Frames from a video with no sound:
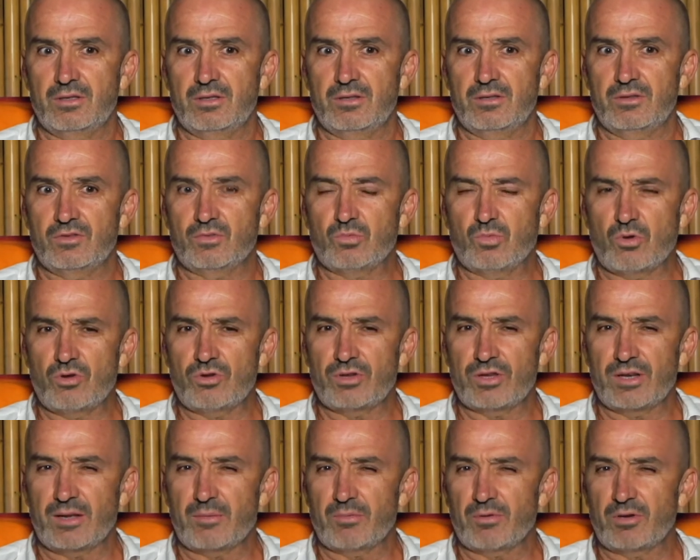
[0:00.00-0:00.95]
that's woken
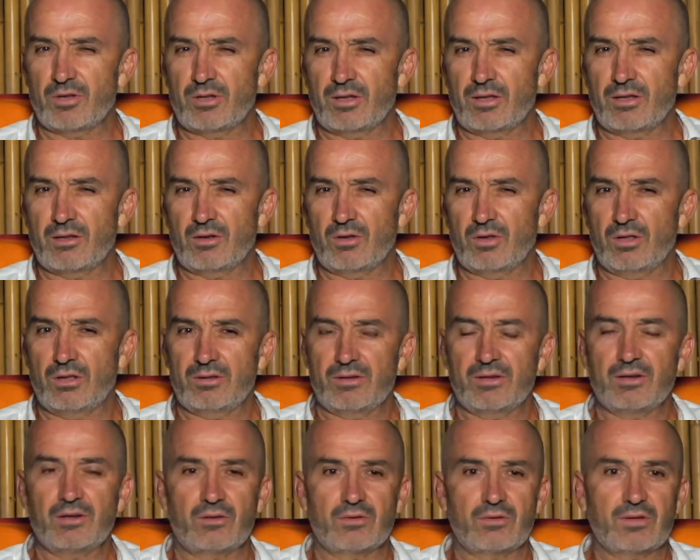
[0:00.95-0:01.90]
up, and
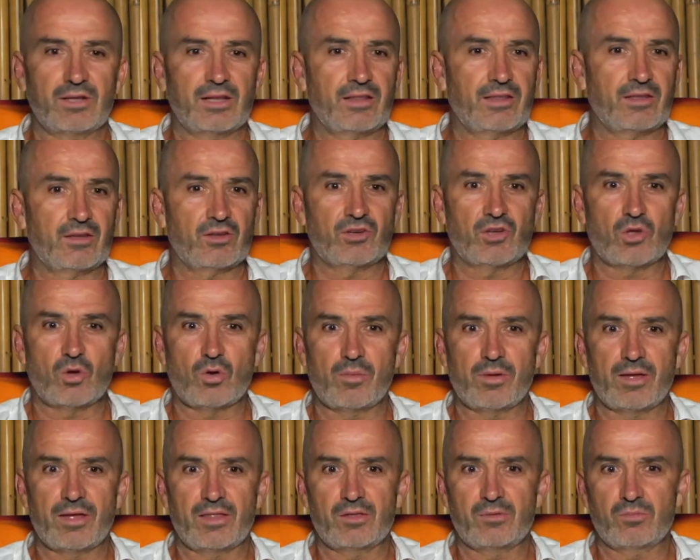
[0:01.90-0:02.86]
anything I know
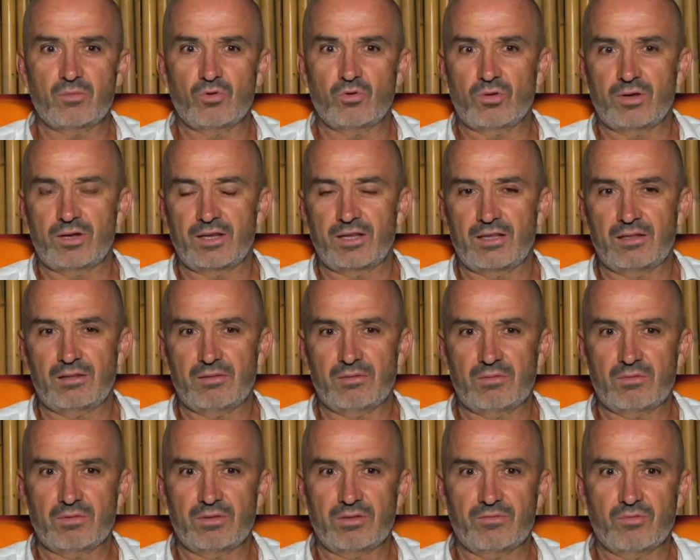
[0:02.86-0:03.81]
about them or any
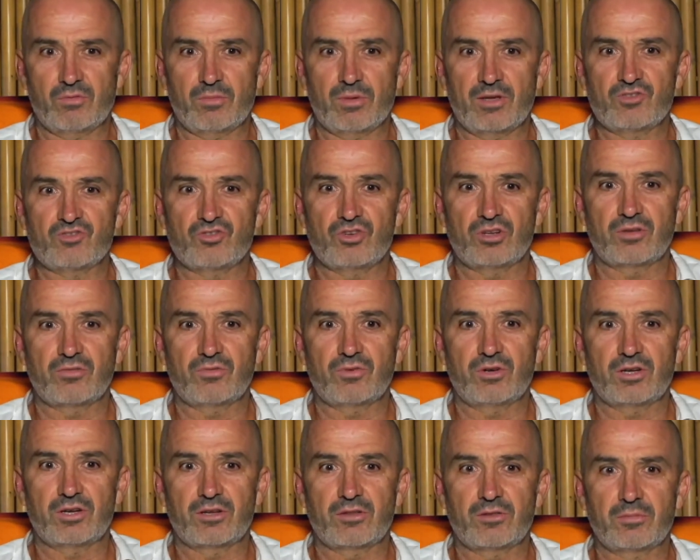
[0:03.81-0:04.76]
information I can
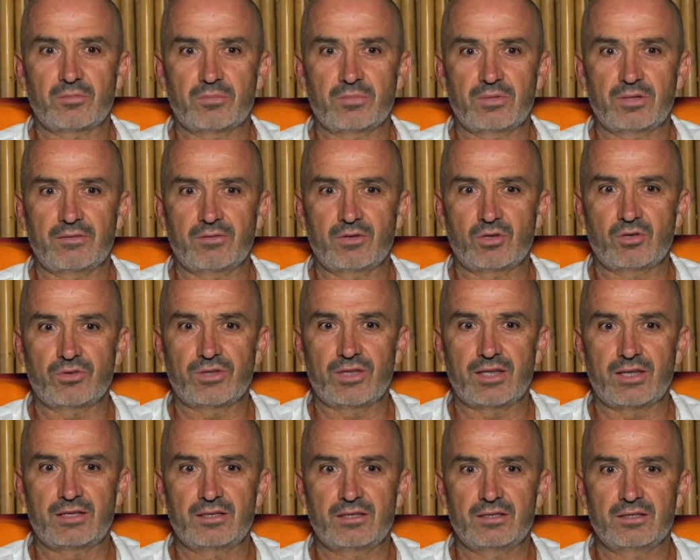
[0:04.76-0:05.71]
find on them, living or dead,